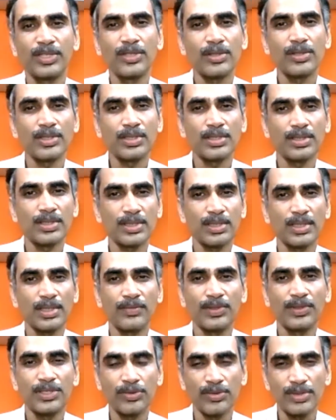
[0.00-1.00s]
because
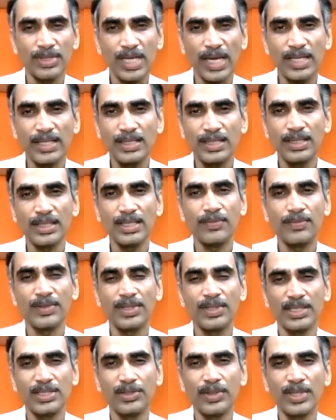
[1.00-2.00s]
our society,
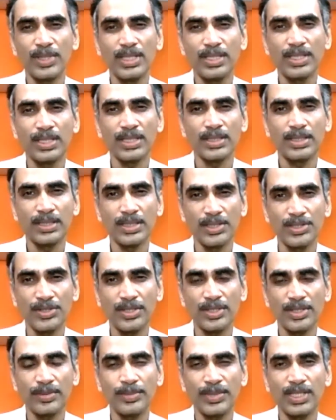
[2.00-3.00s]
our education
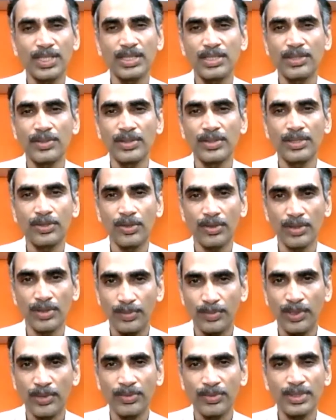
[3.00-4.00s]
system does not
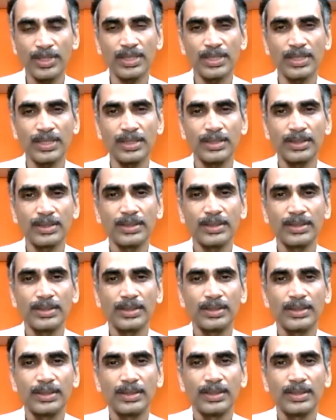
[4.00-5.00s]
talk about it
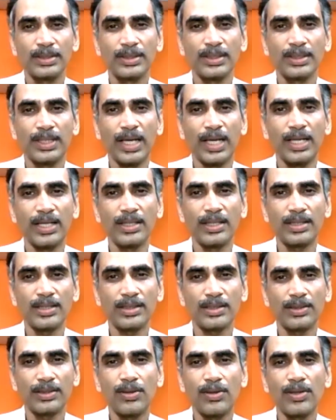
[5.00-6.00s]
and
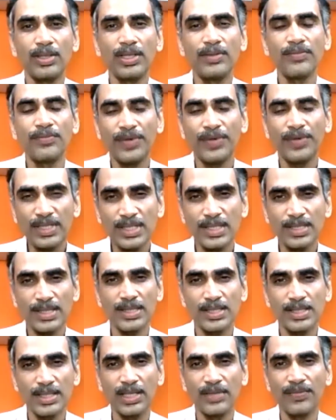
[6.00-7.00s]
all
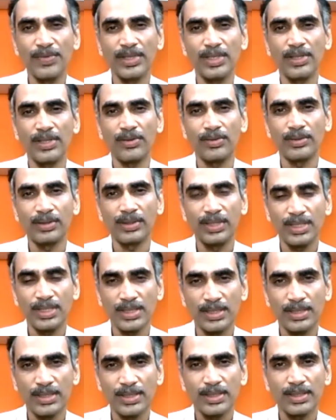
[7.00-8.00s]
emphasis is given on
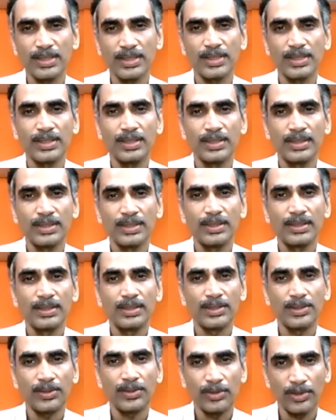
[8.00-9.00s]
this
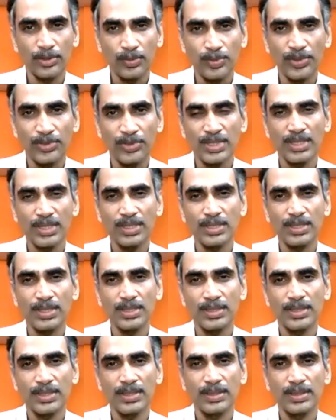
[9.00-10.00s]
thought
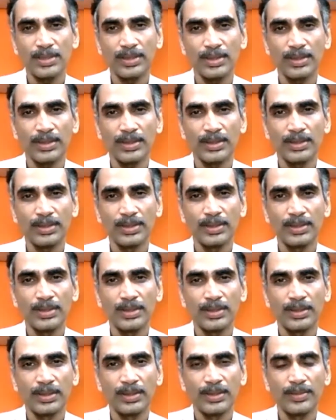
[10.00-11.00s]
process
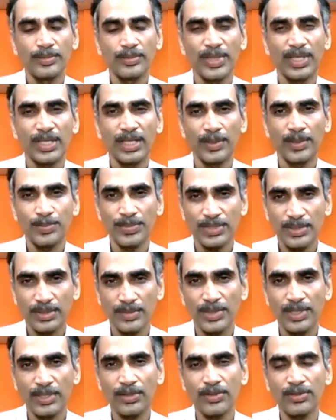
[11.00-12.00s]

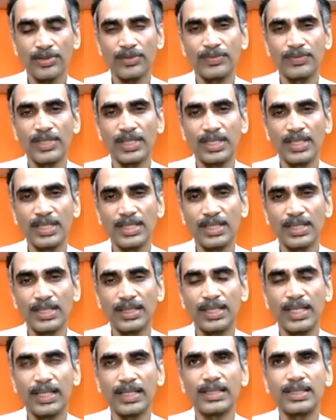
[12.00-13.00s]
perhaps because of the
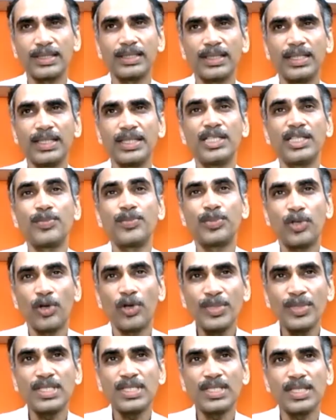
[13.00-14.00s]
reason that it
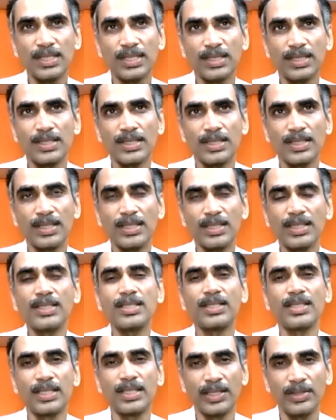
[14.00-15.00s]
promises
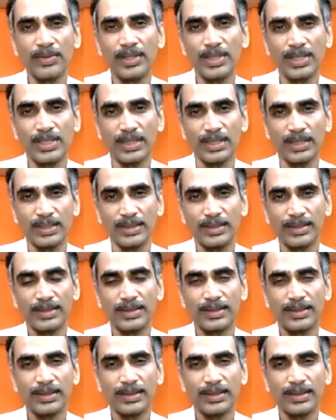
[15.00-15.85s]
certain security